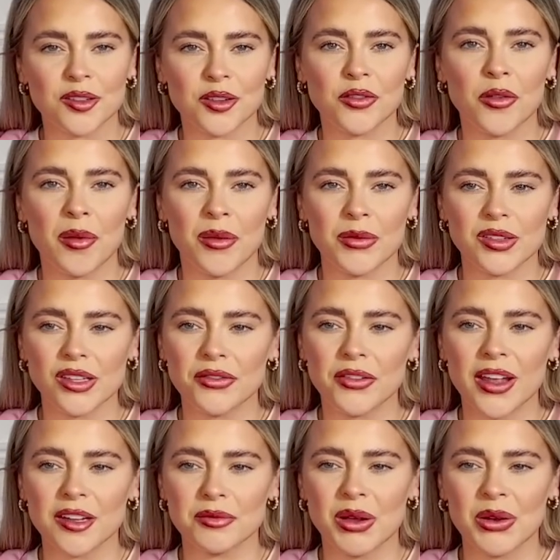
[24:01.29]
Do you remember the
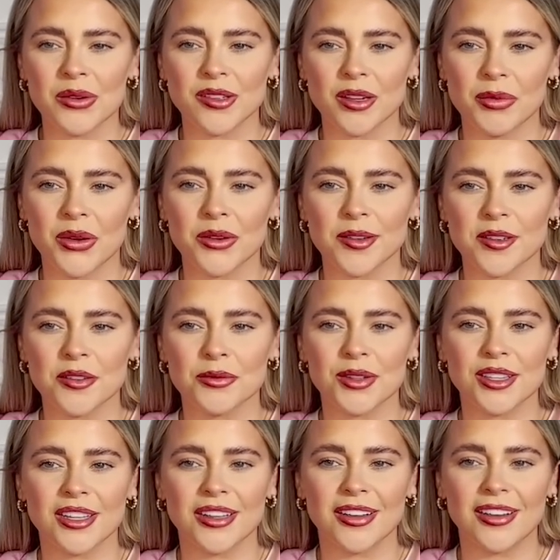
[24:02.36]
first post I posted
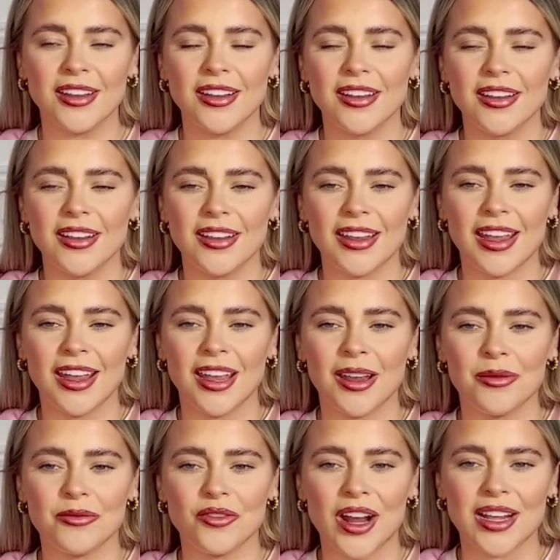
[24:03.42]
with the
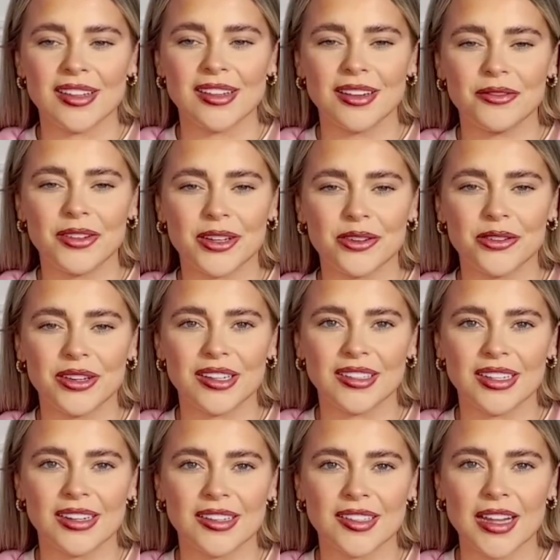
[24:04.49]
red Victoria's
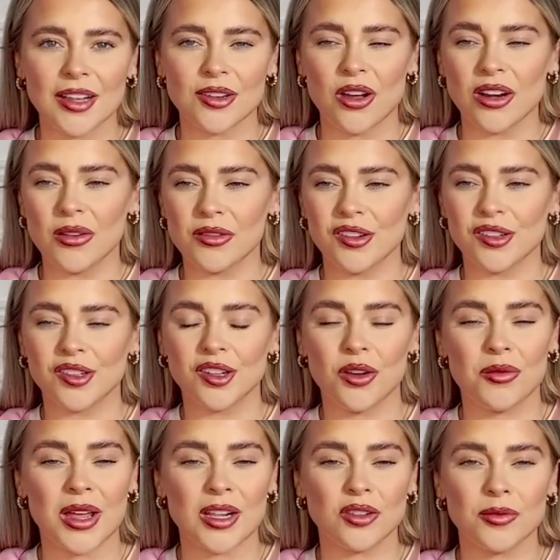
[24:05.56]
Secret set on? I was just so
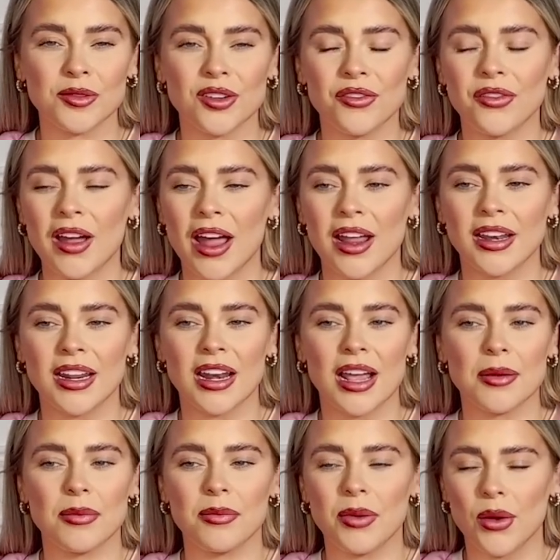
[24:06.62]
made up to finally like
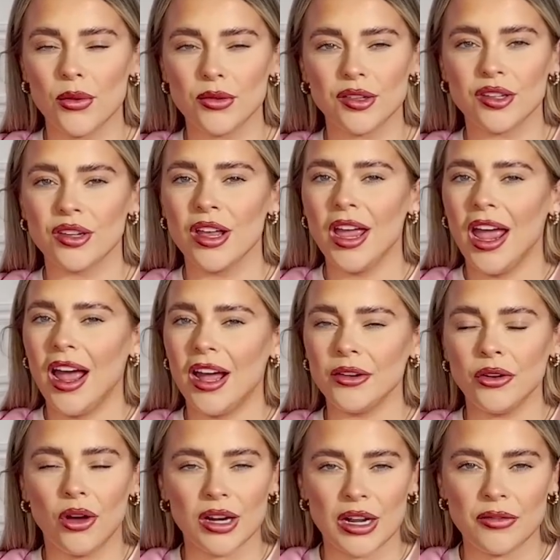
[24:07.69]
post and
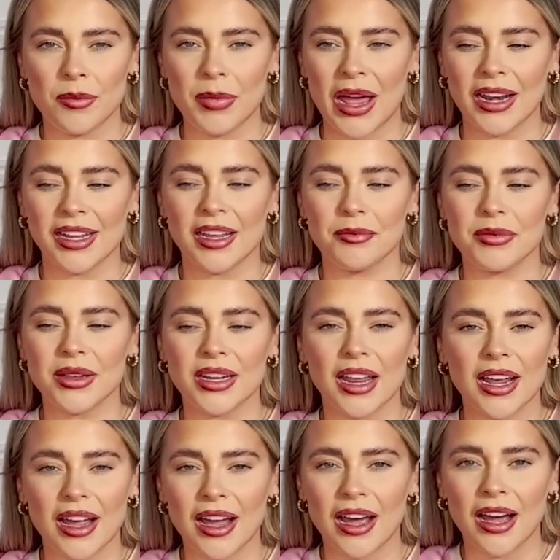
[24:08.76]
not have a belly and be like,
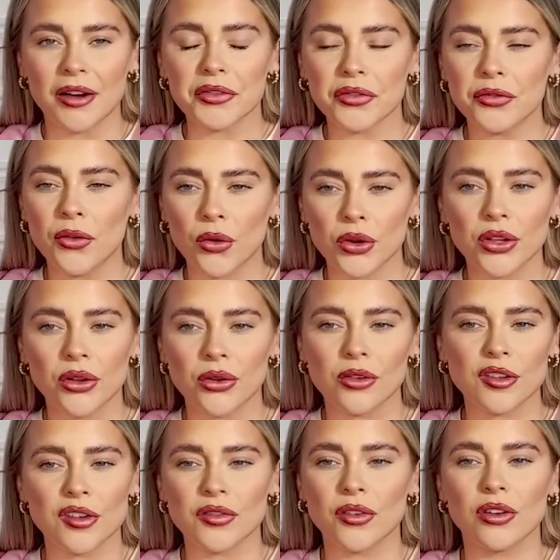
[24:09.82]
fuck you
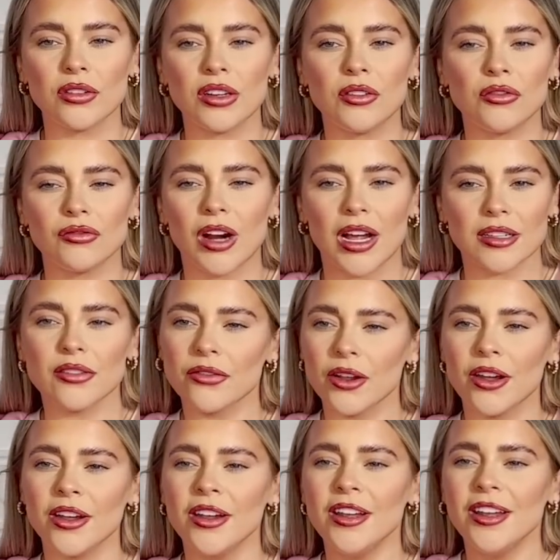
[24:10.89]
fucking little rat
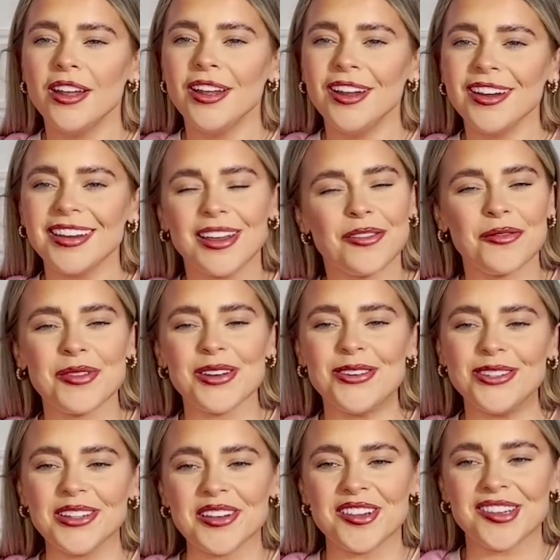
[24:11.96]
for giving me all
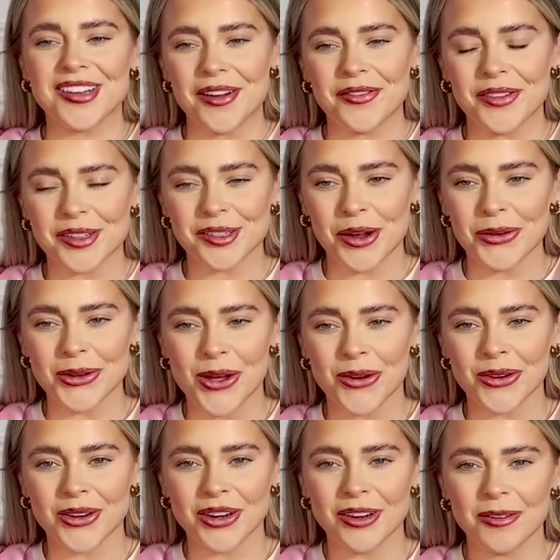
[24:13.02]
this shit for so long.